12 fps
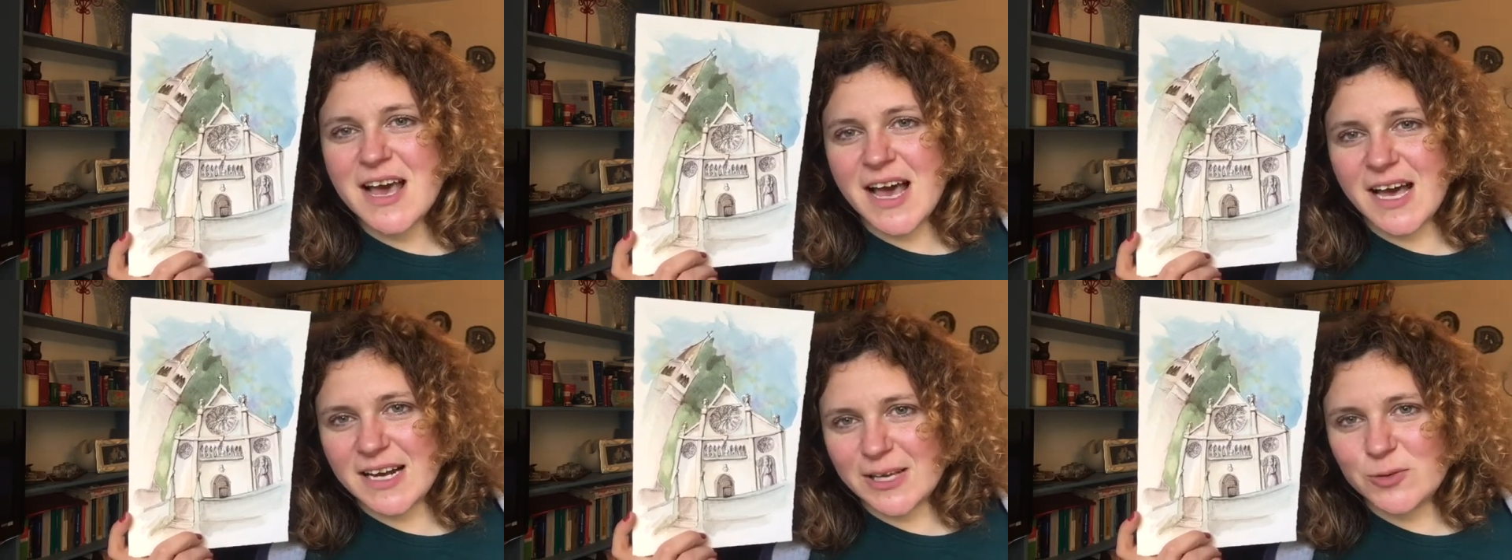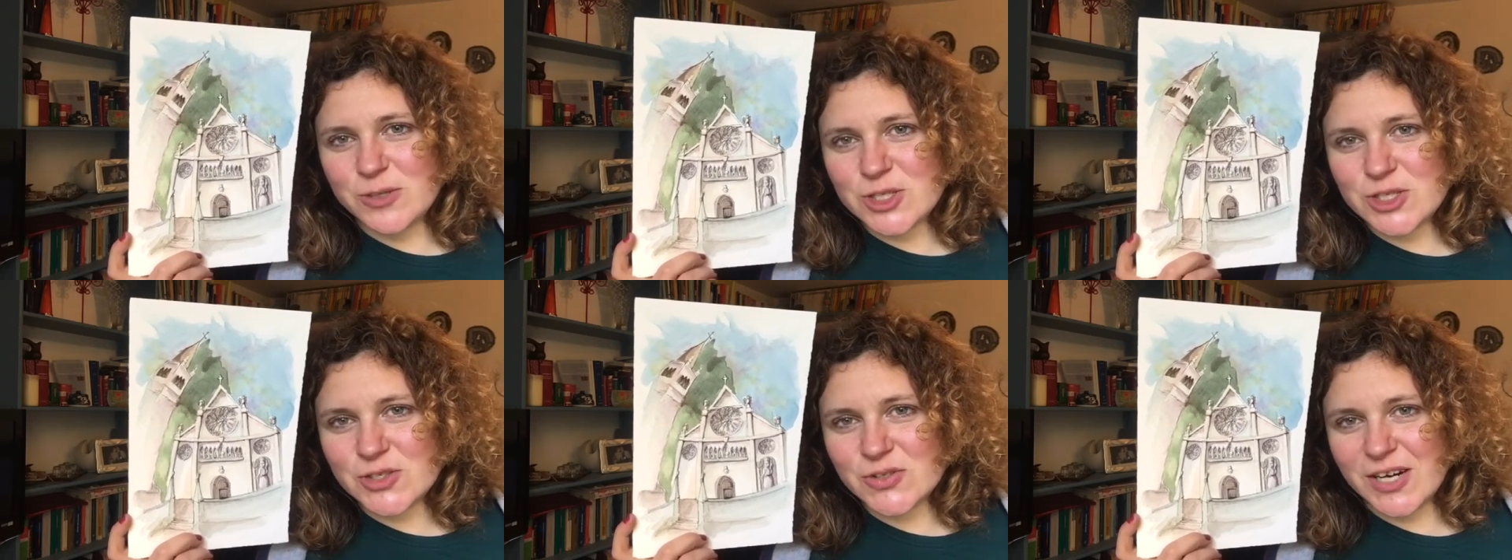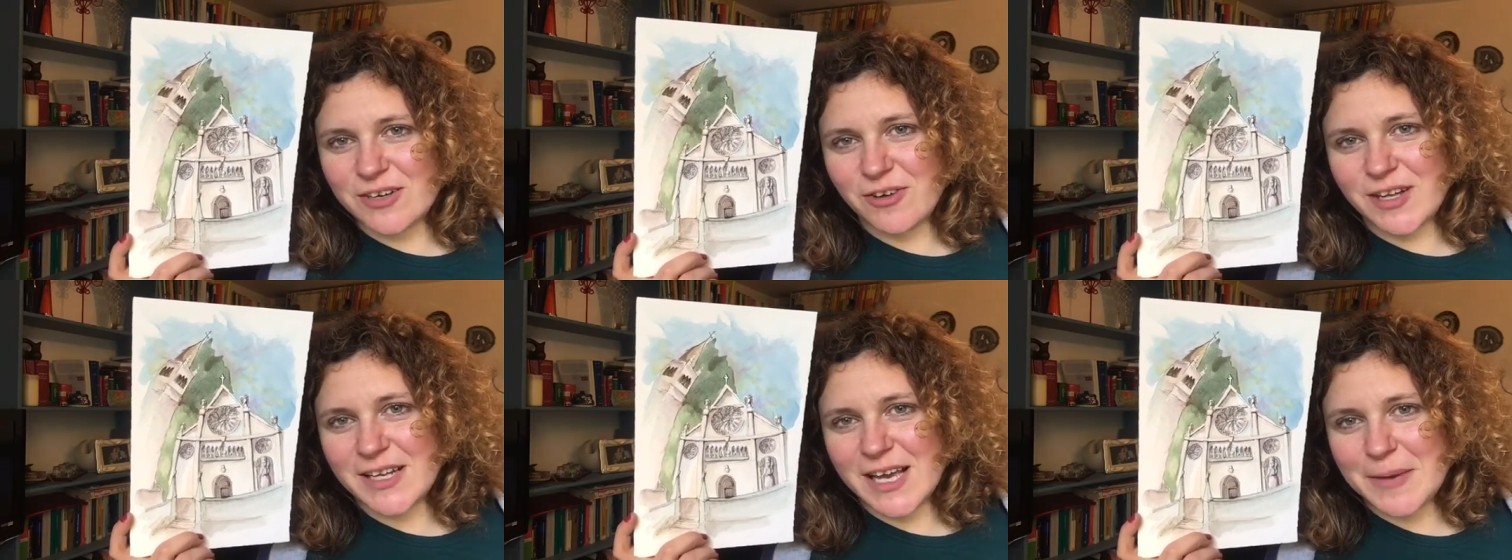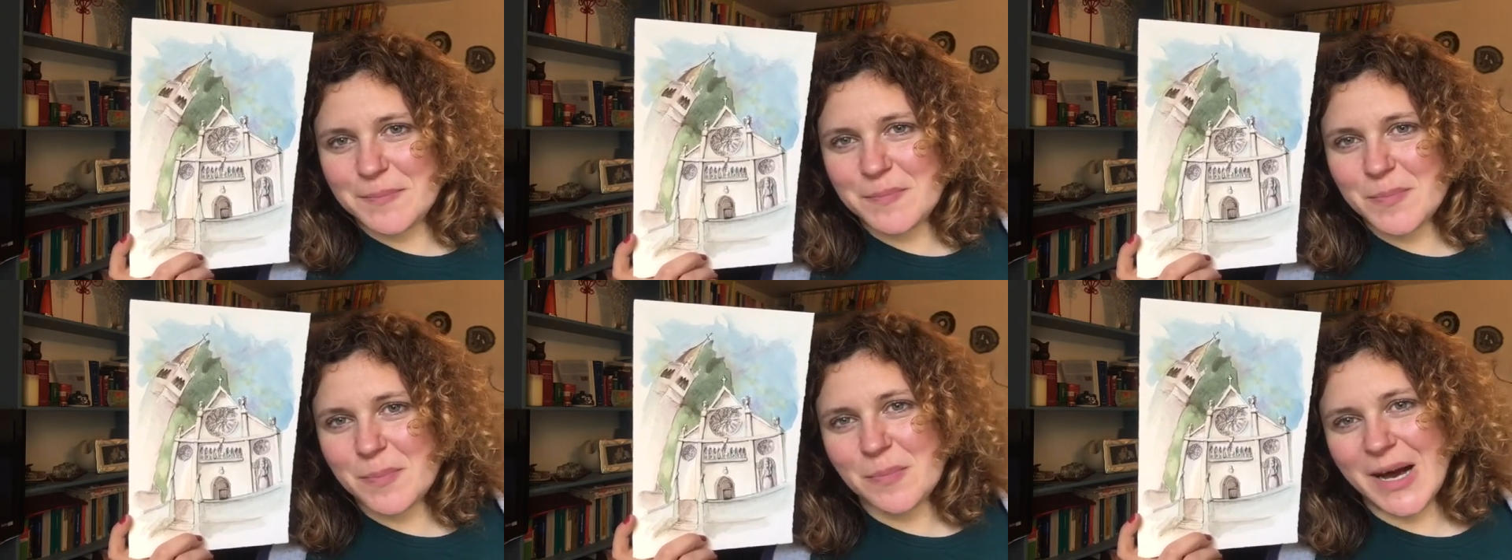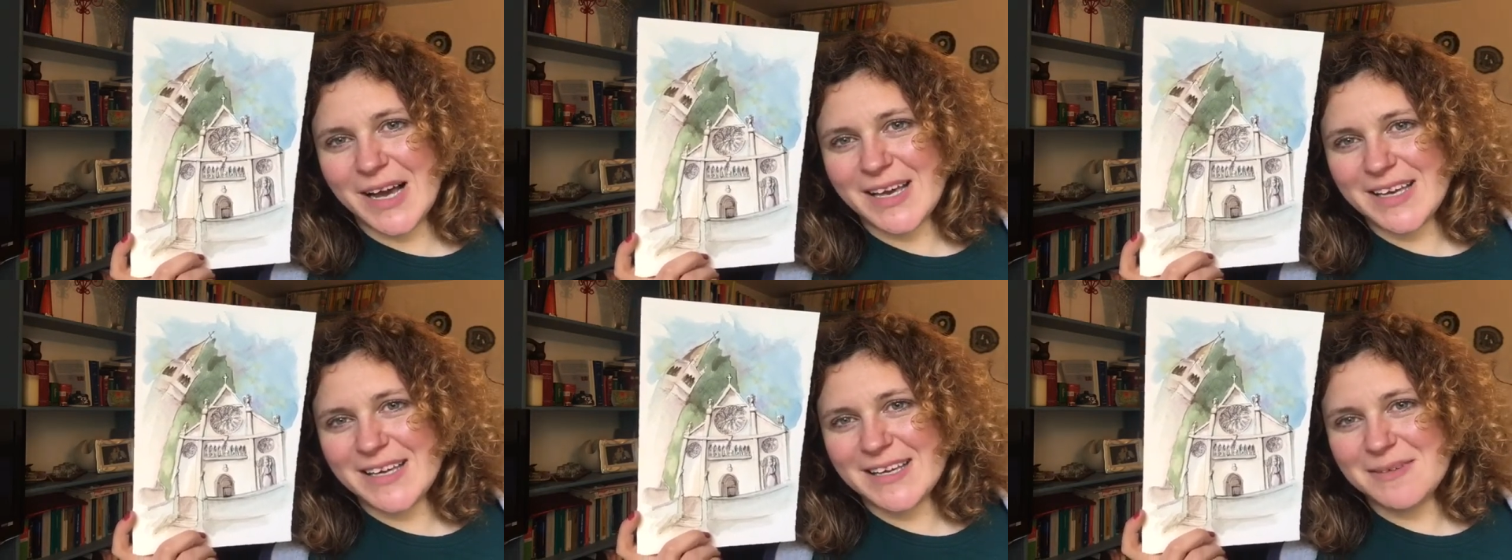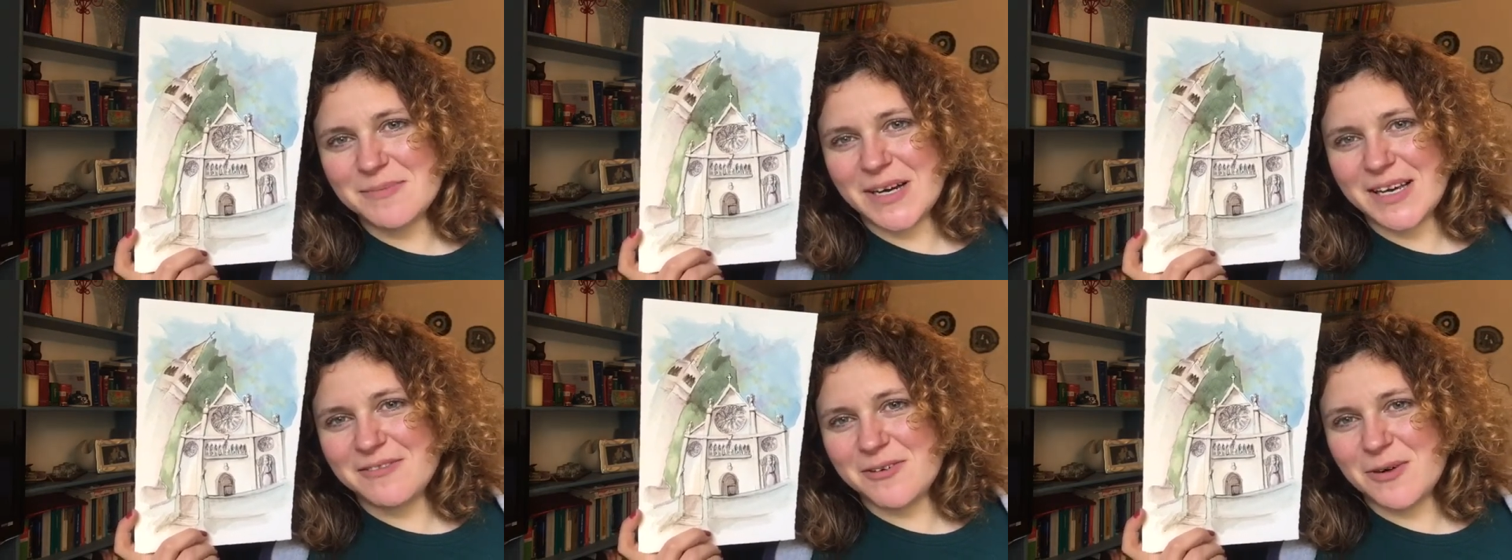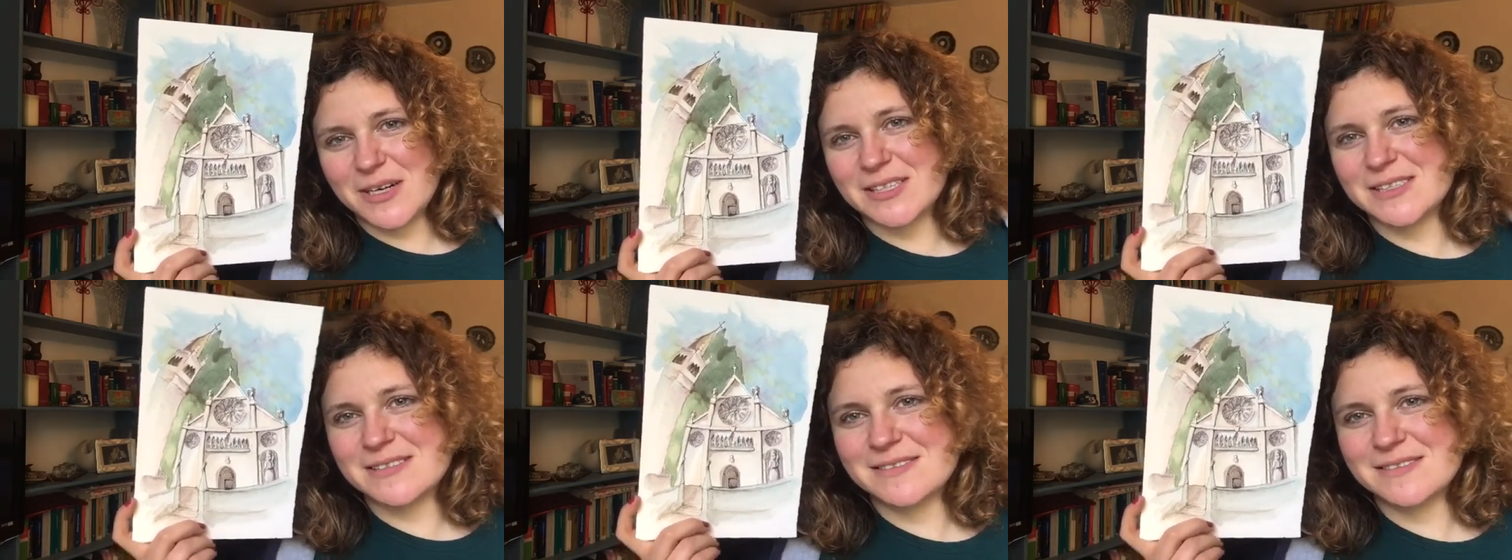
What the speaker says: and I wish you a great day. Bye! Bye everyone!